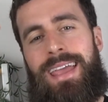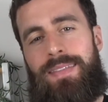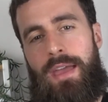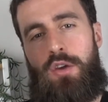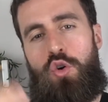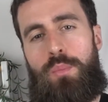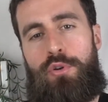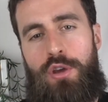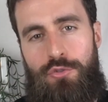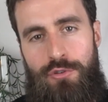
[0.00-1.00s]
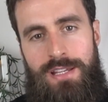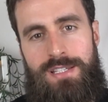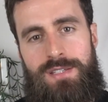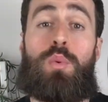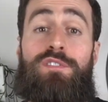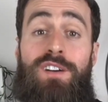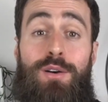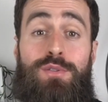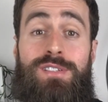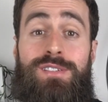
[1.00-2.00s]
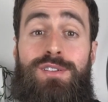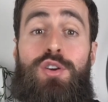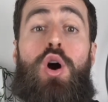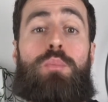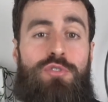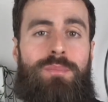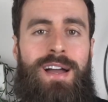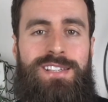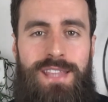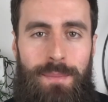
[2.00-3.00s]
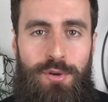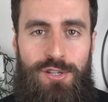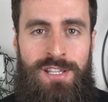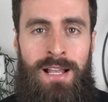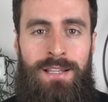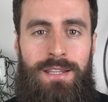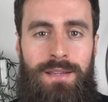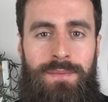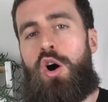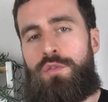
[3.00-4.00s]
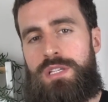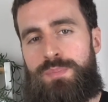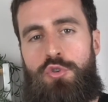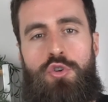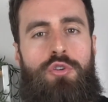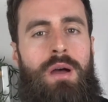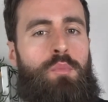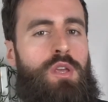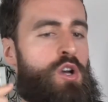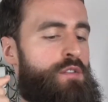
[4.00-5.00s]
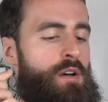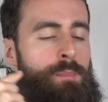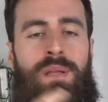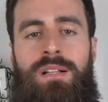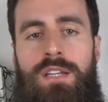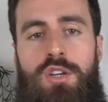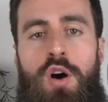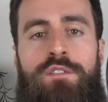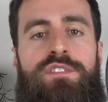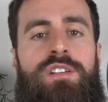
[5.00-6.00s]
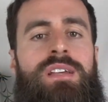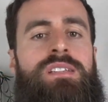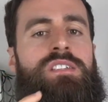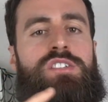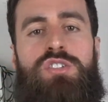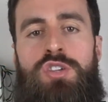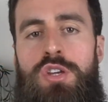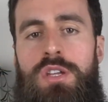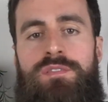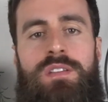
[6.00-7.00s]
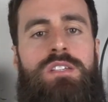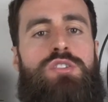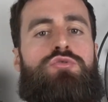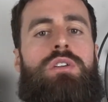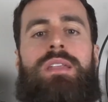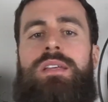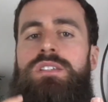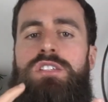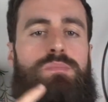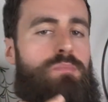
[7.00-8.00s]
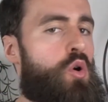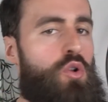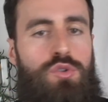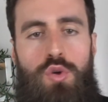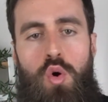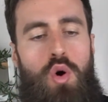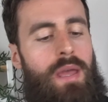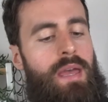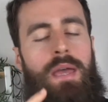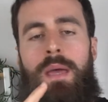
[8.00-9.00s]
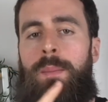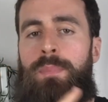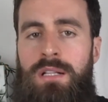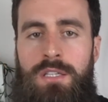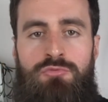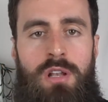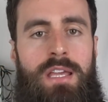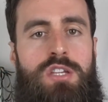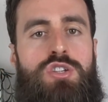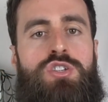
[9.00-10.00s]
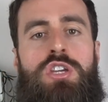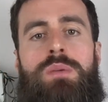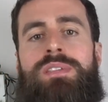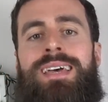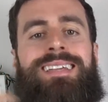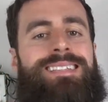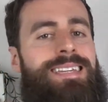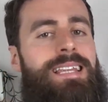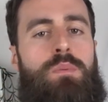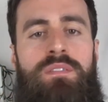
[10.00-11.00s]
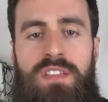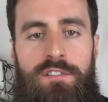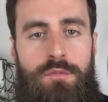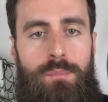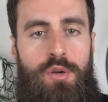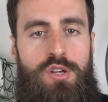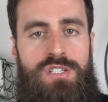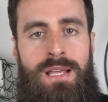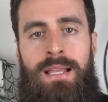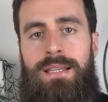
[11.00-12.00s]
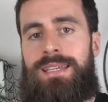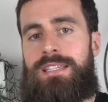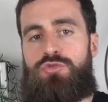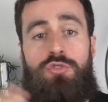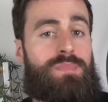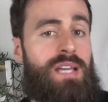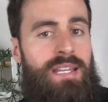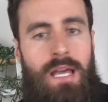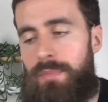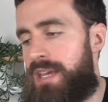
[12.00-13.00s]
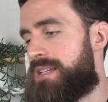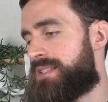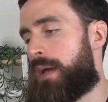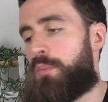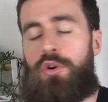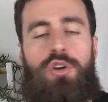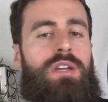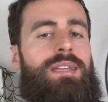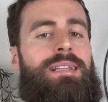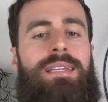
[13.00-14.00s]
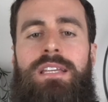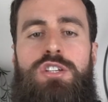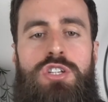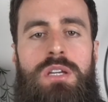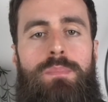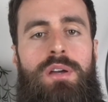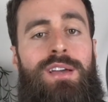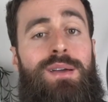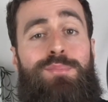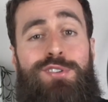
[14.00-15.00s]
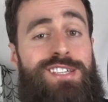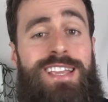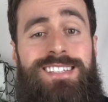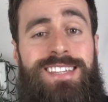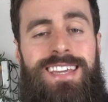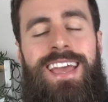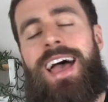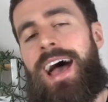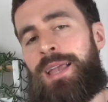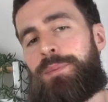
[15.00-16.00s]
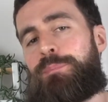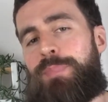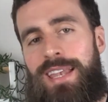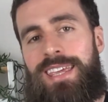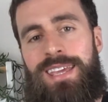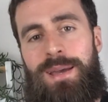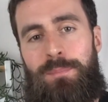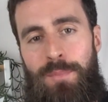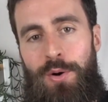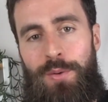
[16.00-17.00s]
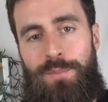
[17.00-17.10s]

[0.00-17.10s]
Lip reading: in their corporate careers without compromising their personality. On this program, we cover building confidence, assertiveness training, small talk, building relationships, dealing with different personalities, group dynamics, networking, leadership, presenting, and many more.